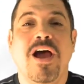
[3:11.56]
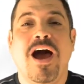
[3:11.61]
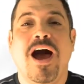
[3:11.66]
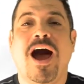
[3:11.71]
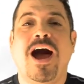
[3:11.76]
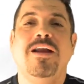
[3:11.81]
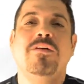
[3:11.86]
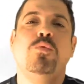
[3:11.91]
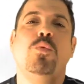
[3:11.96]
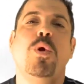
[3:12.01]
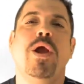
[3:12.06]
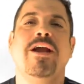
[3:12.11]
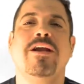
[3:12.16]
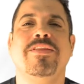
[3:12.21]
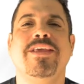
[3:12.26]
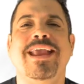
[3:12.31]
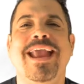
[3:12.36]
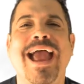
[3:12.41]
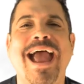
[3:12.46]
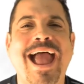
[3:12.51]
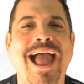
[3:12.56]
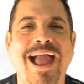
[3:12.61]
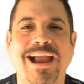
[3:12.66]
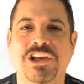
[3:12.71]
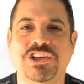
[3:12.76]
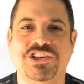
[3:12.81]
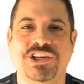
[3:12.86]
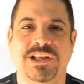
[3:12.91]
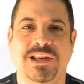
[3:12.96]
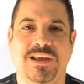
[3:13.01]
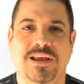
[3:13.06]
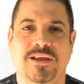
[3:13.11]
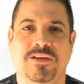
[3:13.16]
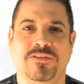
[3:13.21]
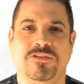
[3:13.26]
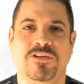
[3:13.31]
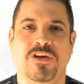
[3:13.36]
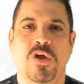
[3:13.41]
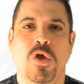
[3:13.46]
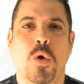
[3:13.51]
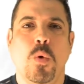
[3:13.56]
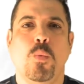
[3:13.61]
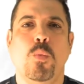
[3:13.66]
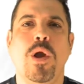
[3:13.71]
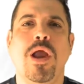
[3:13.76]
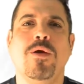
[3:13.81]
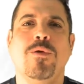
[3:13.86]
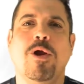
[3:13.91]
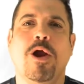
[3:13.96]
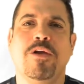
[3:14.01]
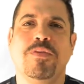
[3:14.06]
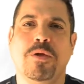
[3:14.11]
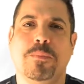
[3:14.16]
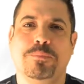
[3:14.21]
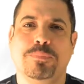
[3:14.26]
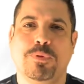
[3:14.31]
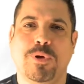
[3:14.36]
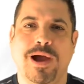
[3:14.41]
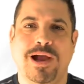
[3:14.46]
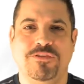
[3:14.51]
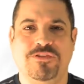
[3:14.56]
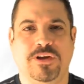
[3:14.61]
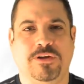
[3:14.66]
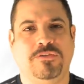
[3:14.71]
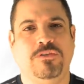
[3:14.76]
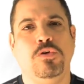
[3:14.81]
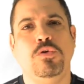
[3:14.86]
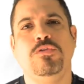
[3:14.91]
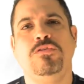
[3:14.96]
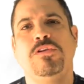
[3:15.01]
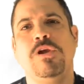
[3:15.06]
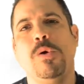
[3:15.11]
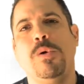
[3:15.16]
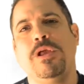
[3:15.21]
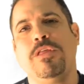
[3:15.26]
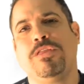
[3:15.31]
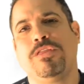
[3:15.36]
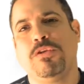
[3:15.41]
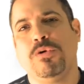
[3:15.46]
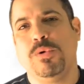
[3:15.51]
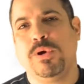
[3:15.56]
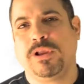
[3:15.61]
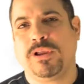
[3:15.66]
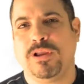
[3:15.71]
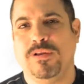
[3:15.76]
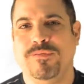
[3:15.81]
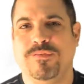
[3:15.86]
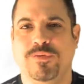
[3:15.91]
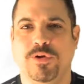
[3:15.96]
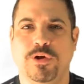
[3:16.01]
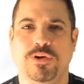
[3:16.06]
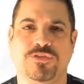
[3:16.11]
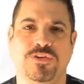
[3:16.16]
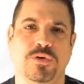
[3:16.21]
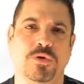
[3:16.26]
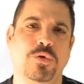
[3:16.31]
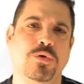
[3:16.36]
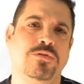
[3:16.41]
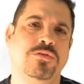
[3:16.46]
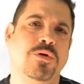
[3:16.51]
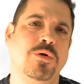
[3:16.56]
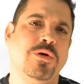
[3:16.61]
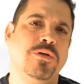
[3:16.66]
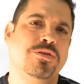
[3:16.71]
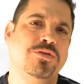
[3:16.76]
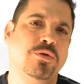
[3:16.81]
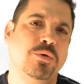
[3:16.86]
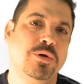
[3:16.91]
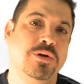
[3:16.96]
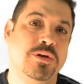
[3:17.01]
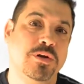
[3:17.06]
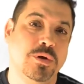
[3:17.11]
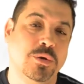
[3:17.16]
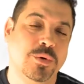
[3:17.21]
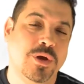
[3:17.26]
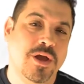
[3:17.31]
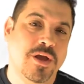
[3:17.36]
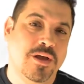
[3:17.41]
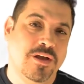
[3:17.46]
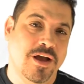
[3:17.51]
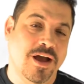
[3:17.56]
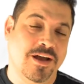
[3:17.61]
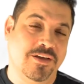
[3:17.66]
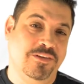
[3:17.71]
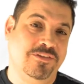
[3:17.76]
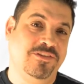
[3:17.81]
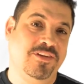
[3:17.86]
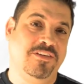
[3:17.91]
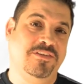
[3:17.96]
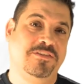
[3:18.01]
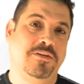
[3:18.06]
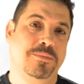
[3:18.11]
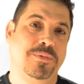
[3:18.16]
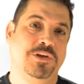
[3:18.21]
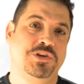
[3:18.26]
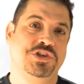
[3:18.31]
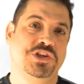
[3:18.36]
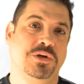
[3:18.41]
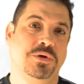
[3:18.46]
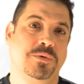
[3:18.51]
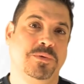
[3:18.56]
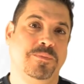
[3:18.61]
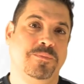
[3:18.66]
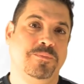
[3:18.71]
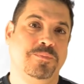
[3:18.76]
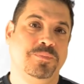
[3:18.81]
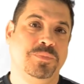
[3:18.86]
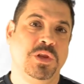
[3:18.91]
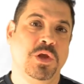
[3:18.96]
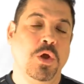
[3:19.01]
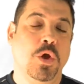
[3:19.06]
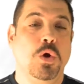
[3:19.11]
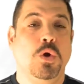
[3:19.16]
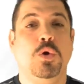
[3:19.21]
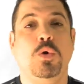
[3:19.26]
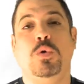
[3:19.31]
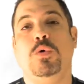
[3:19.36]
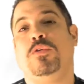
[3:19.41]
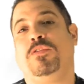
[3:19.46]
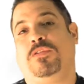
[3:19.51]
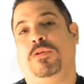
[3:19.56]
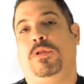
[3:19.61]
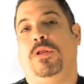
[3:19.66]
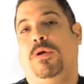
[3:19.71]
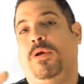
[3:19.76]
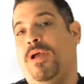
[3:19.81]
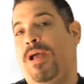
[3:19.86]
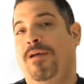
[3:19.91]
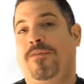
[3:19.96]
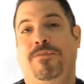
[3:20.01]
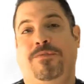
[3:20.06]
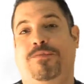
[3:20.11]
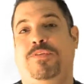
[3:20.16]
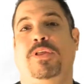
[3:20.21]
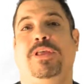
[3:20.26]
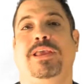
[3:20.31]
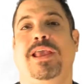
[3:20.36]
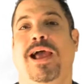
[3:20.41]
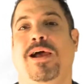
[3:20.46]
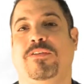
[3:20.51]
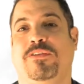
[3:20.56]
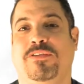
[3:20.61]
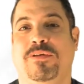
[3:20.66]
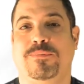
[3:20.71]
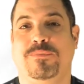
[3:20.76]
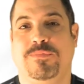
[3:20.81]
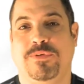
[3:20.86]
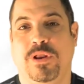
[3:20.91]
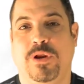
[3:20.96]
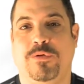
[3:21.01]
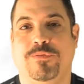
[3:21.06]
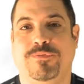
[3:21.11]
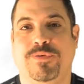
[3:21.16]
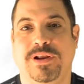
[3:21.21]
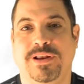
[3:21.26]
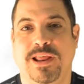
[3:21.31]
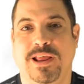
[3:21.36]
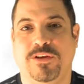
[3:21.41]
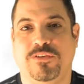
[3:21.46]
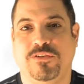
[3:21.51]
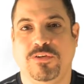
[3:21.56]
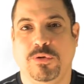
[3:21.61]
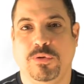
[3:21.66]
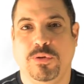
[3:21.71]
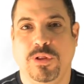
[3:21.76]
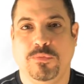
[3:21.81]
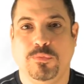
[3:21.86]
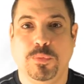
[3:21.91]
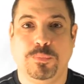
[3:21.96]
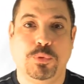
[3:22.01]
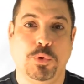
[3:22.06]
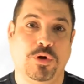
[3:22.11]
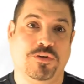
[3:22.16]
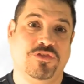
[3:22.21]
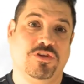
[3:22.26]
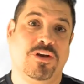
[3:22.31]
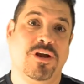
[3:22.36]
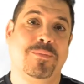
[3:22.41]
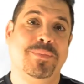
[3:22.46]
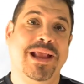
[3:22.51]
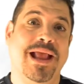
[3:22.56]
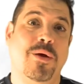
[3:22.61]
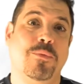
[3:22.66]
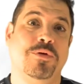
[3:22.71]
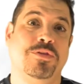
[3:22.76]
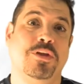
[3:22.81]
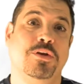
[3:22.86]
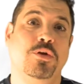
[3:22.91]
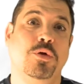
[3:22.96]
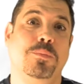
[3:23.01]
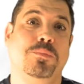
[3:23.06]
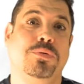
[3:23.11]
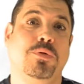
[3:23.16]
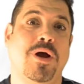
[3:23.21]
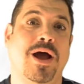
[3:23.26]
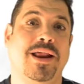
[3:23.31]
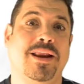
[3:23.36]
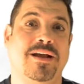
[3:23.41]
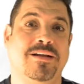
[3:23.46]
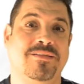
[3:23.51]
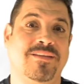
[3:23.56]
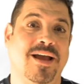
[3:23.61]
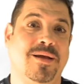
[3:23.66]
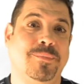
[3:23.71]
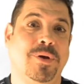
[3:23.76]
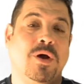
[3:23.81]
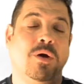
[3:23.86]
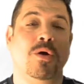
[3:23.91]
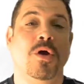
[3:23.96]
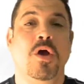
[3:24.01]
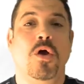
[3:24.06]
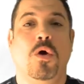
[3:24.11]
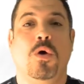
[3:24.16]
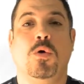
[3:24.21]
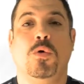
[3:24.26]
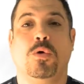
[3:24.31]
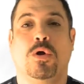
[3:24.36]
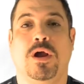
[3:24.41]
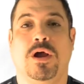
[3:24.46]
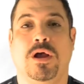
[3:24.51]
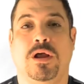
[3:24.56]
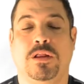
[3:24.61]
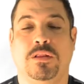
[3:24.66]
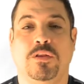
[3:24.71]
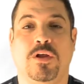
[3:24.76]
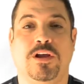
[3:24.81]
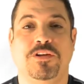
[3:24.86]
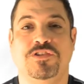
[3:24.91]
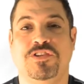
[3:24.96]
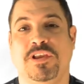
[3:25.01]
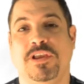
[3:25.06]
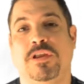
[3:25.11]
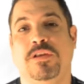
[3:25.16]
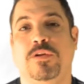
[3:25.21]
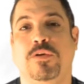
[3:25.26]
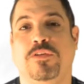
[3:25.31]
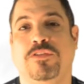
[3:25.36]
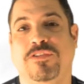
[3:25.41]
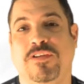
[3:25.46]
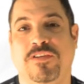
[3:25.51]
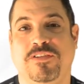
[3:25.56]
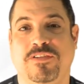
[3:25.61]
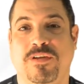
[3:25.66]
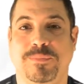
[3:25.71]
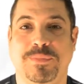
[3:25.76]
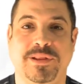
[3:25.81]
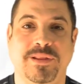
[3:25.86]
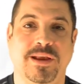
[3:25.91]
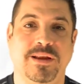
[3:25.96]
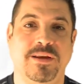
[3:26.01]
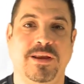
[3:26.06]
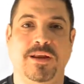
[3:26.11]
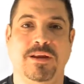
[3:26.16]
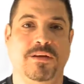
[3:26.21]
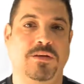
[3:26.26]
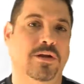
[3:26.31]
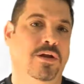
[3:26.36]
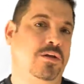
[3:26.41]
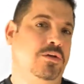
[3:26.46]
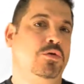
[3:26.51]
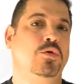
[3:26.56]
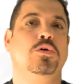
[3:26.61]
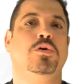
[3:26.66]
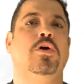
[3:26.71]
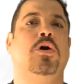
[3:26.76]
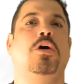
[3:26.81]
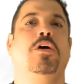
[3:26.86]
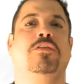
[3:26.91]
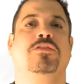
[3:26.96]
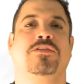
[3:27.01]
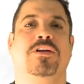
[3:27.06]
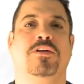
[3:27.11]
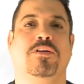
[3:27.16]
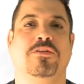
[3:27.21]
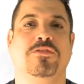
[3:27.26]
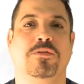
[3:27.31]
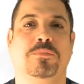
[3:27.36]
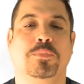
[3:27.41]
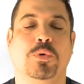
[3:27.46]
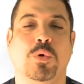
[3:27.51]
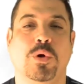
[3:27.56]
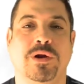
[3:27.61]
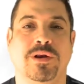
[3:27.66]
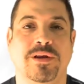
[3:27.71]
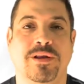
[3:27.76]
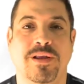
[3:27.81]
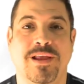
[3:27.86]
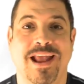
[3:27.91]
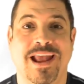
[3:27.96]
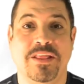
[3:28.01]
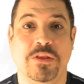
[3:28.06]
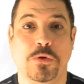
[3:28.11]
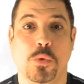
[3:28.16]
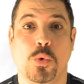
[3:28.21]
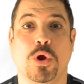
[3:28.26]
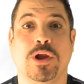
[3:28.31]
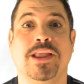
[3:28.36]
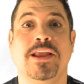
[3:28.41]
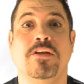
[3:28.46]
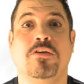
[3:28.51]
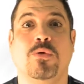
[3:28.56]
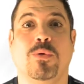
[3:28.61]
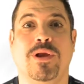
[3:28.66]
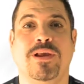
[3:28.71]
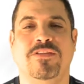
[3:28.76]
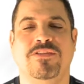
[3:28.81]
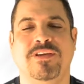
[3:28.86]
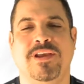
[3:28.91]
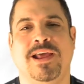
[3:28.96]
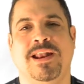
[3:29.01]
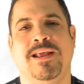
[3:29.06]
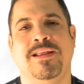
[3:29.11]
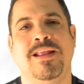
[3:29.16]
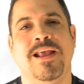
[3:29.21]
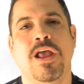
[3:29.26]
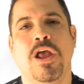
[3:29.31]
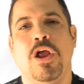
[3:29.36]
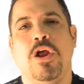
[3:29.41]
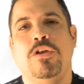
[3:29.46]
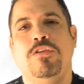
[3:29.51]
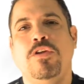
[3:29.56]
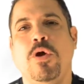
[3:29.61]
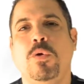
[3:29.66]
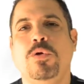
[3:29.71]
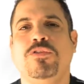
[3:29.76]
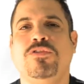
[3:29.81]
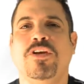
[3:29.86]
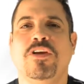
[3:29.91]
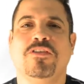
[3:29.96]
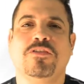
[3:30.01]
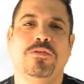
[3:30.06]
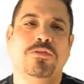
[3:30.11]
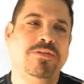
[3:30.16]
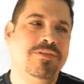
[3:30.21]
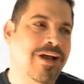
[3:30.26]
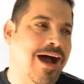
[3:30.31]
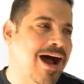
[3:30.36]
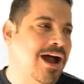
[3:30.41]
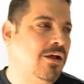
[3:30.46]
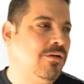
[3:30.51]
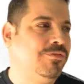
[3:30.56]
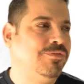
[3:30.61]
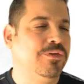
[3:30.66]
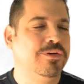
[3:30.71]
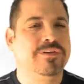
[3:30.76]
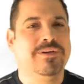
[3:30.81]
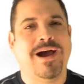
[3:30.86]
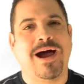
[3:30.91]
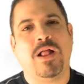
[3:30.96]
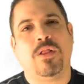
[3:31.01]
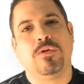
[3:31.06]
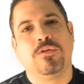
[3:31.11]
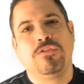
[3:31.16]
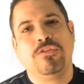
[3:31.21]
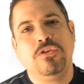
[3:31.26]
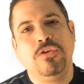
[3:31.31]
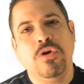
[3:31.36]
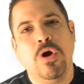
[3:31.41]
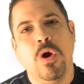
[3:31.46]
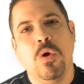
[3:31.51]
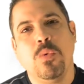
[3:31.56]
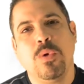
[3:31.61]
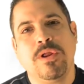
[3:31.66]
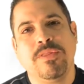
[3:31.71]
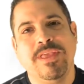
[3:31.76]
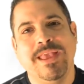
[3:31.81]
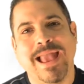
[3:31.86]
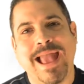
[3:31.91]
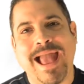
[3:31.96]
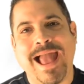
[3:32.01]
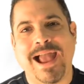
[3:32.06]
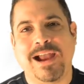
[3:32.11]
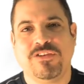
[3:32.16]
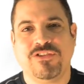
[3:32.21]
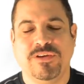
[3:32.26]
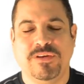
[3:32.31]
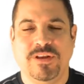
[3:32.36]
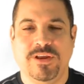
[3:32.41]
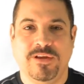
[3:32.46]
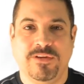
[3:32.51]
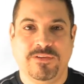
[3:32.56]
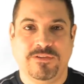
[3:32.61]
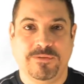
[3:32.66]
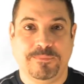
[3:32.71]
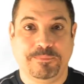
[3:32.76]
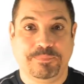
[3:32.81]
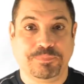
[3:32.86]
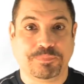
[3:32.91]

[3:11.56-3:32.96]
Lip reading: on where the action is. Where are the projects? Who's going through a conversion? Who's going through a new system issue? Who's filling out some financial reports, coming out with a new product demo, or launching a new system and they need new call center support and they're working crazy at it. Don't just dial for dollars, go where the action is.